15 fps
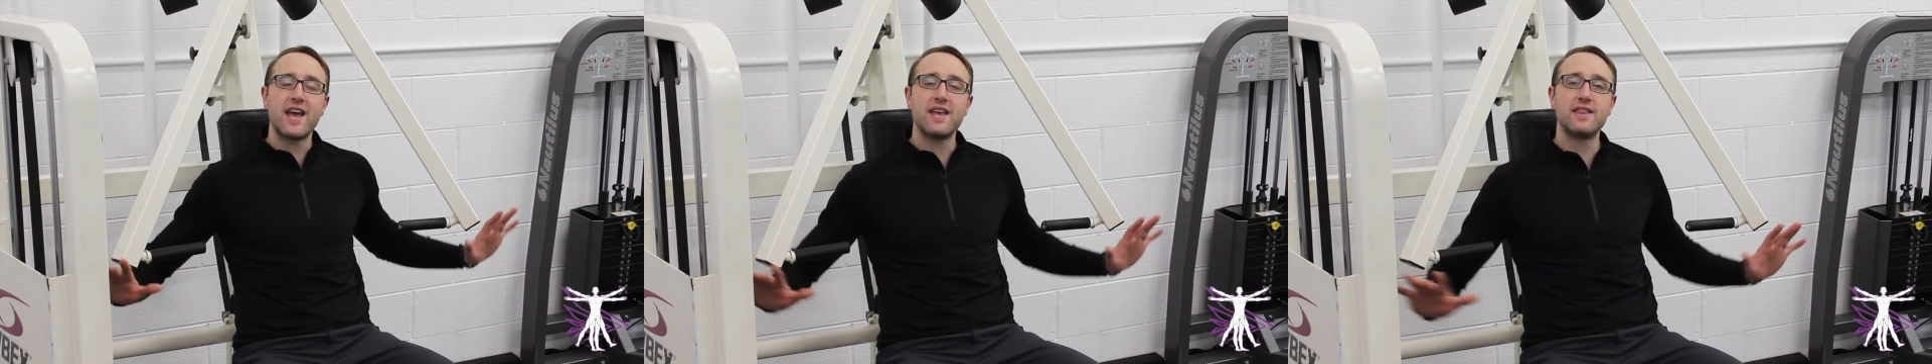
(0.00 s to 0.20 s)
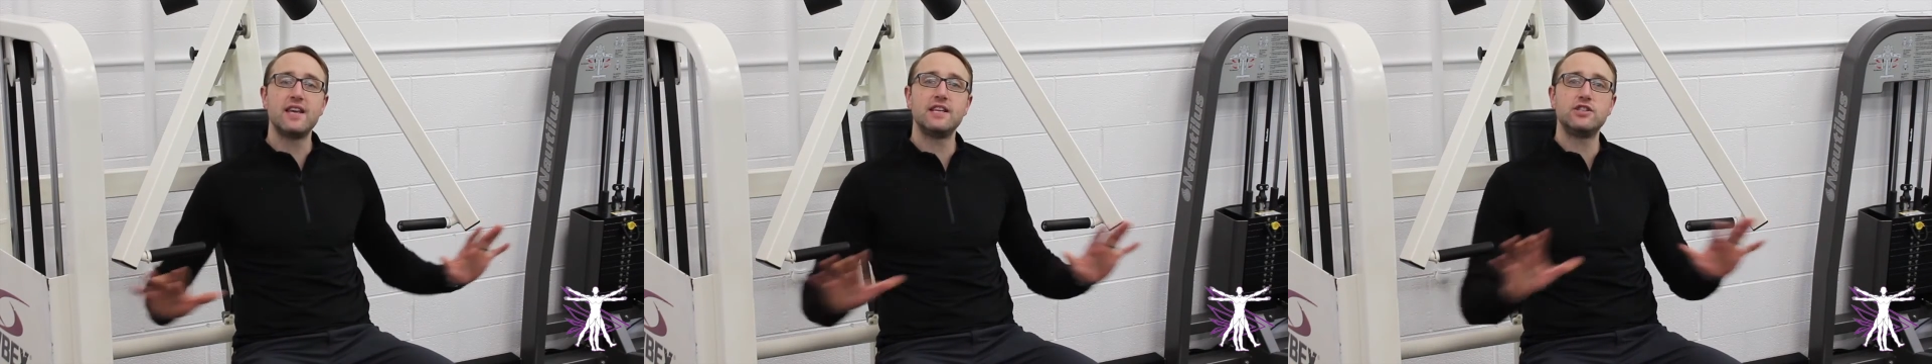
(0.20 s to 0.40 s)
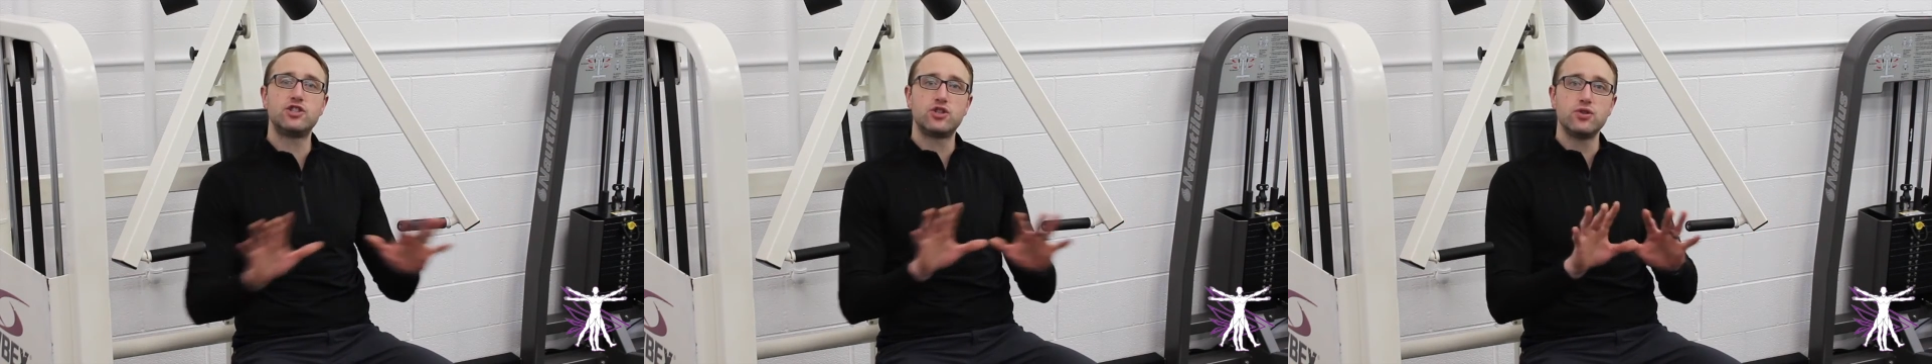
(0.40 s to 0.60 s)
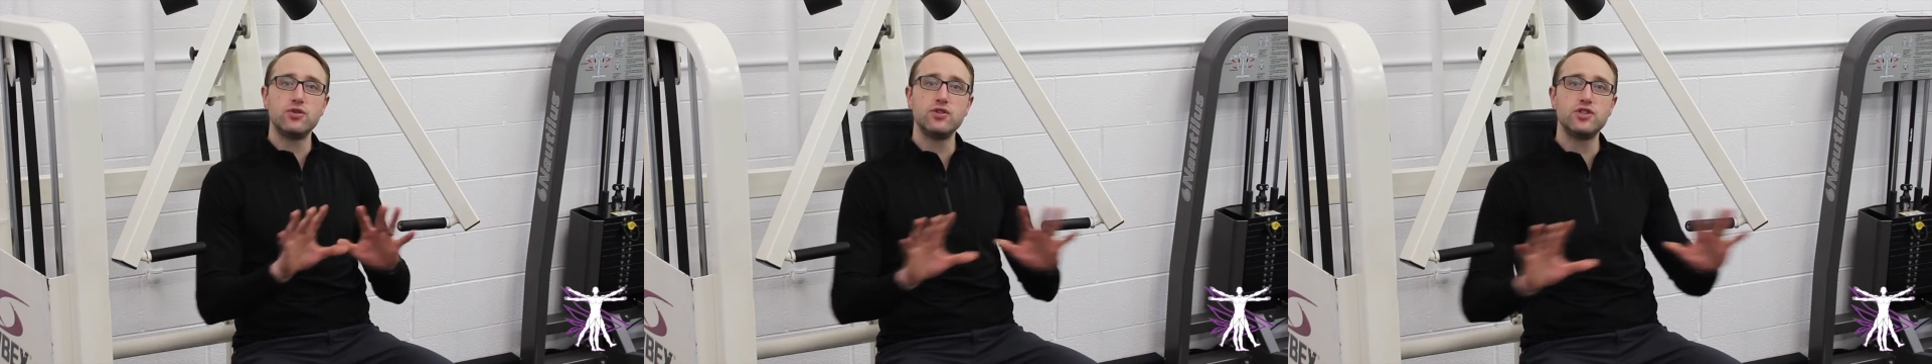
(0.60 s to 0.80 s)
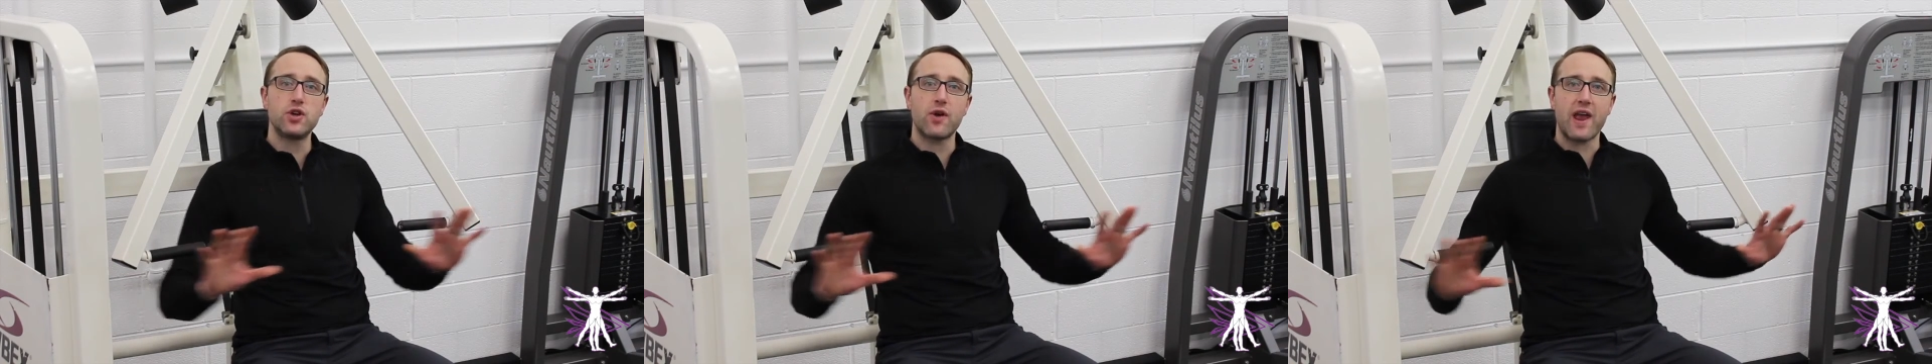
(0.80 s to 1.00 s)
and then
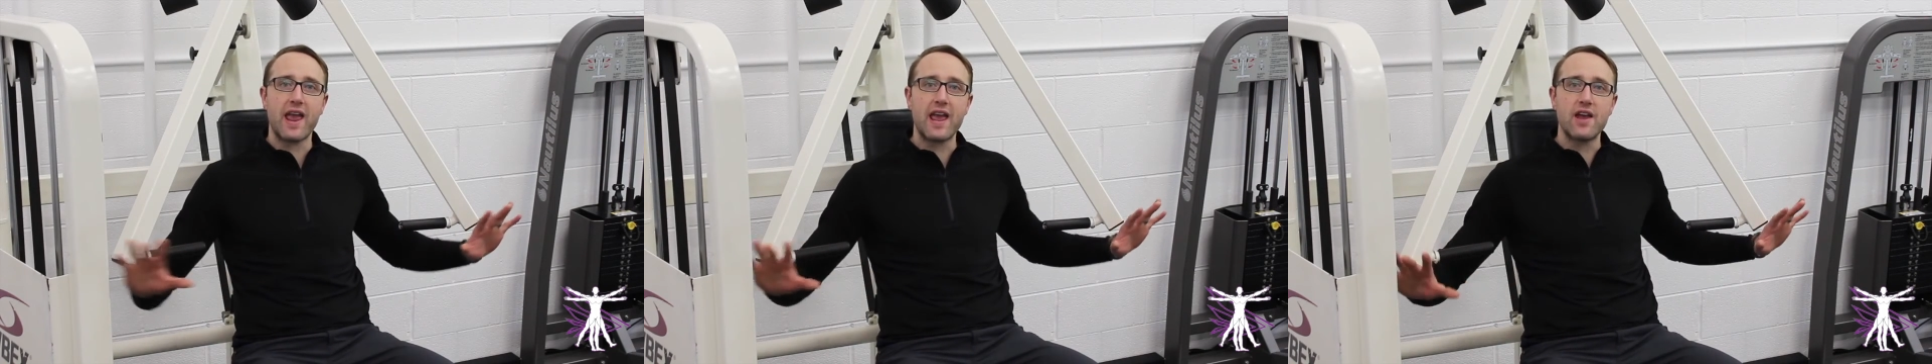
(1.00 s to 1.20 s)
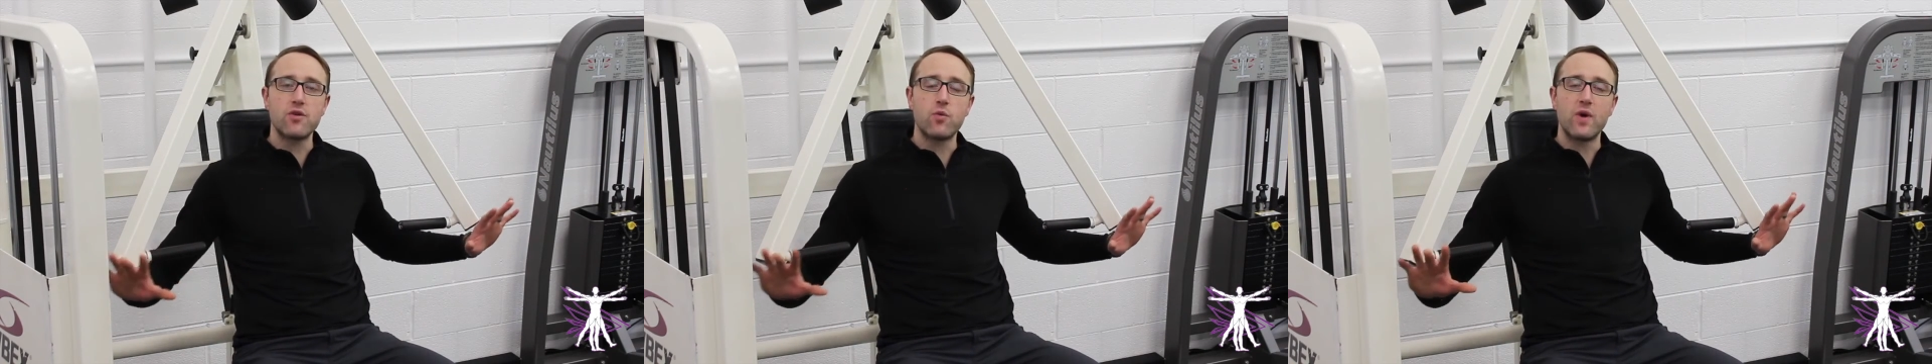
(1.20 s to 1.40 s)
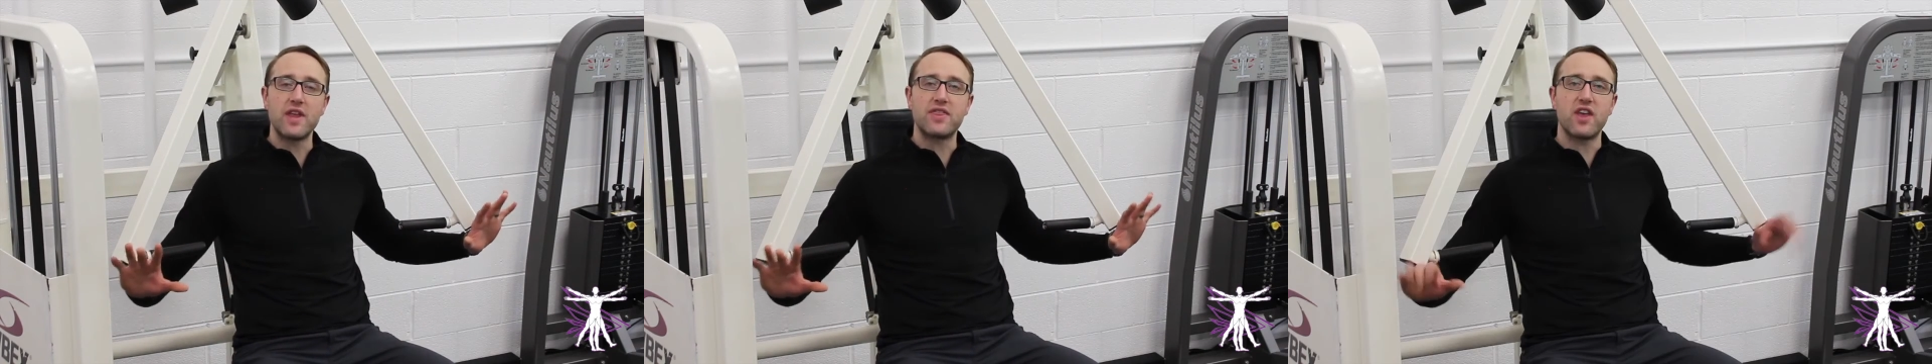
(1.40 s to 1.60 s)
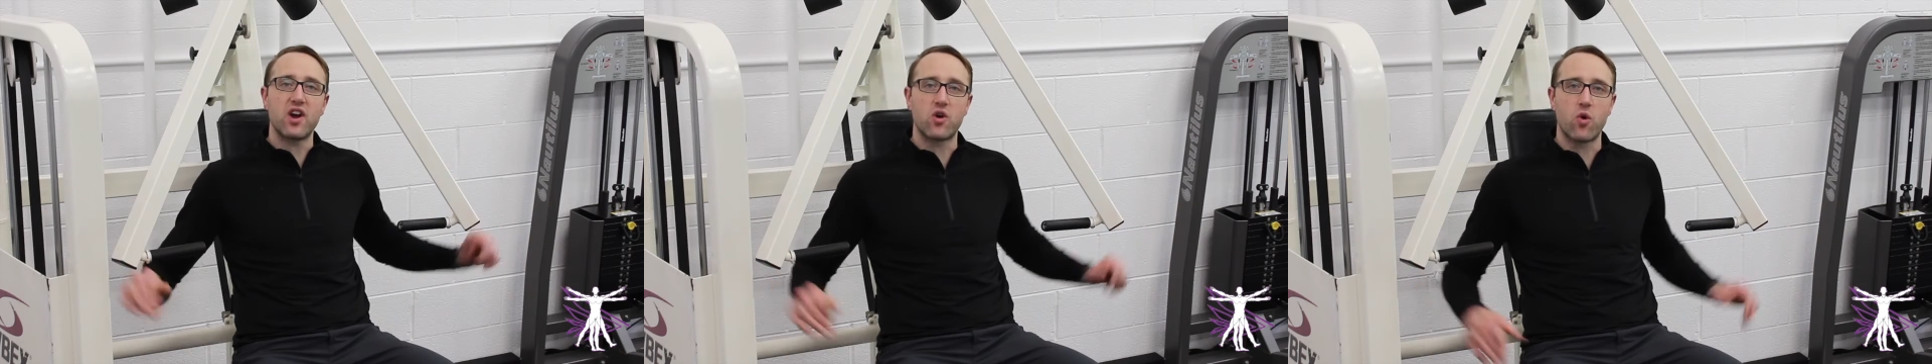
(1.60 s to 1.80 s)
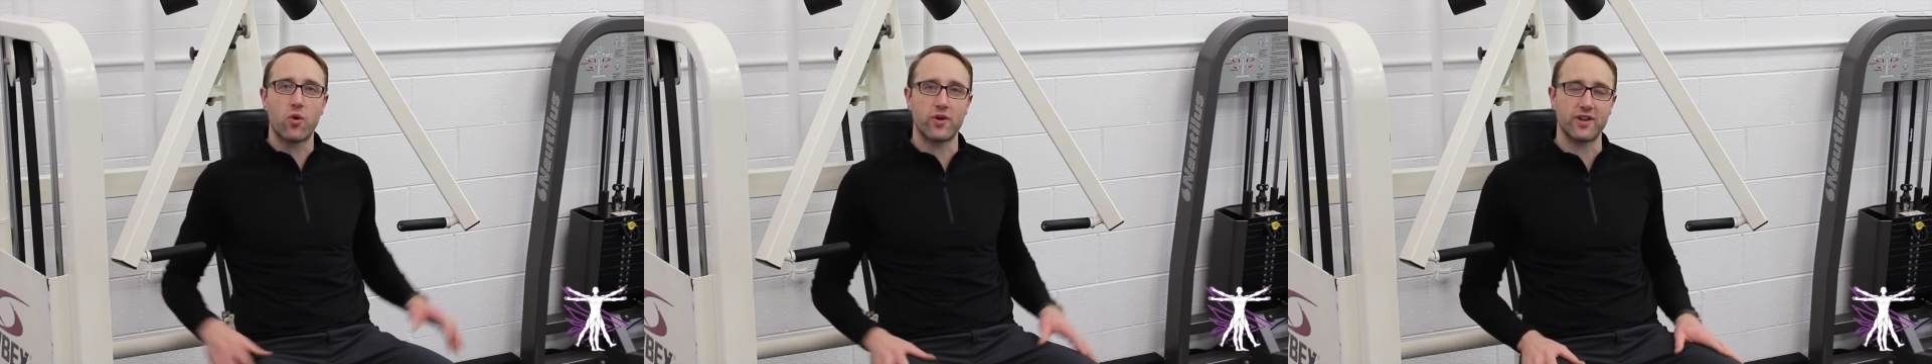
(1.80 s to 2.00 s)
choose your hand width
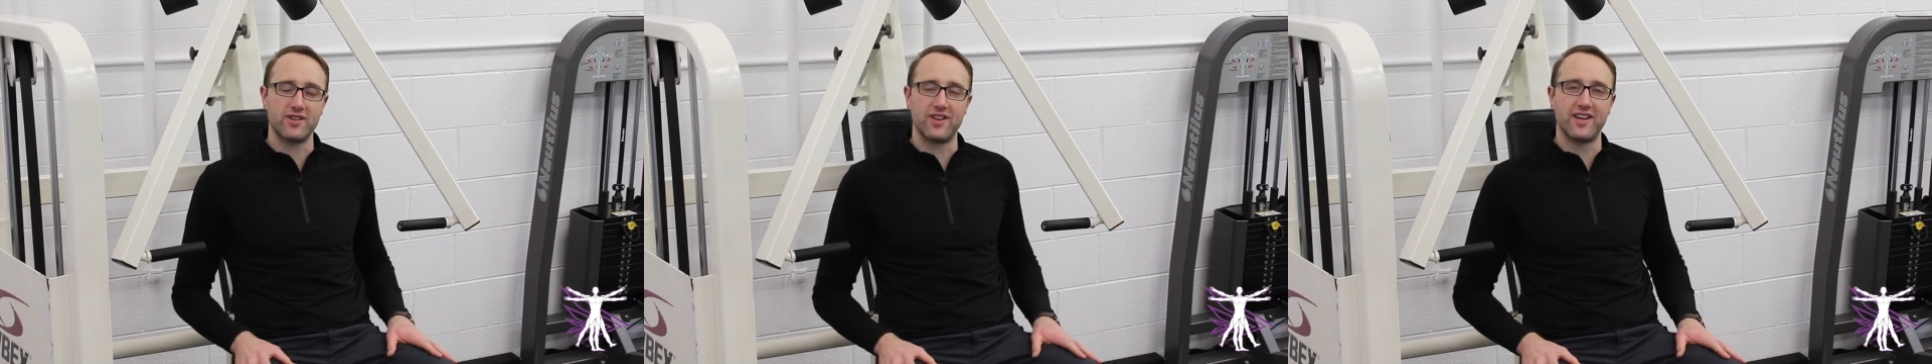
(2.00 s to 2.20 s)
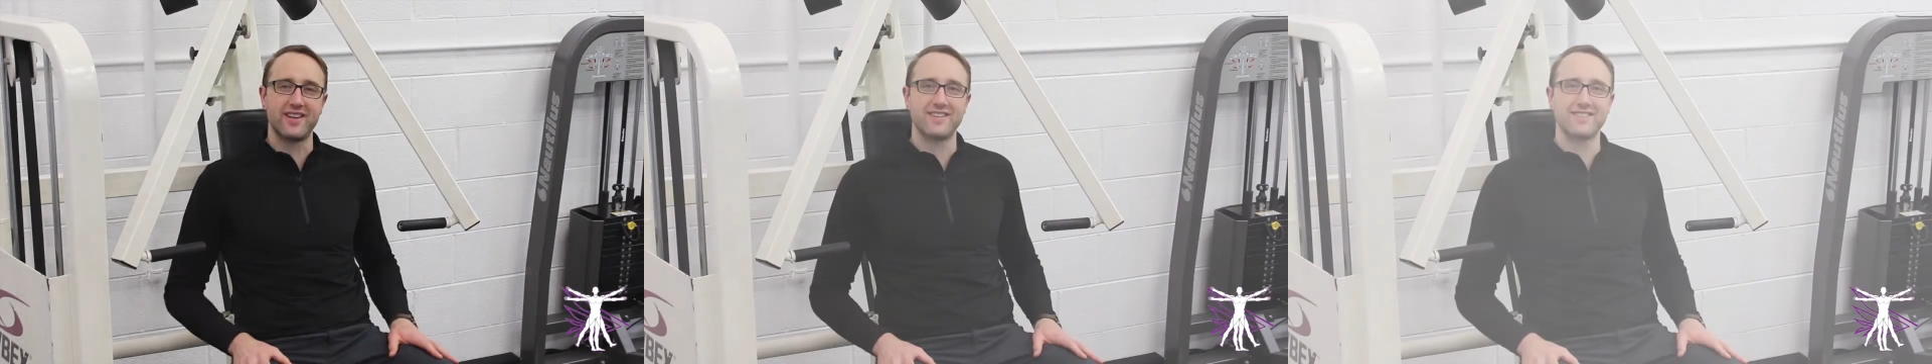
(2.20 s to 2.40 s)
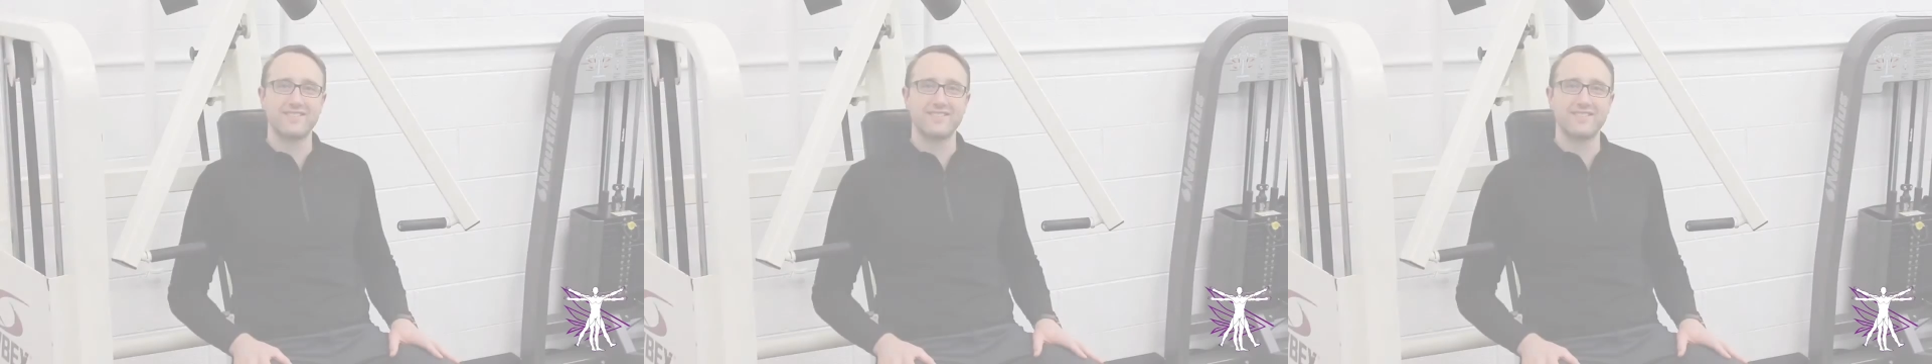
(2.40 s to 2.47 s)
accordingly.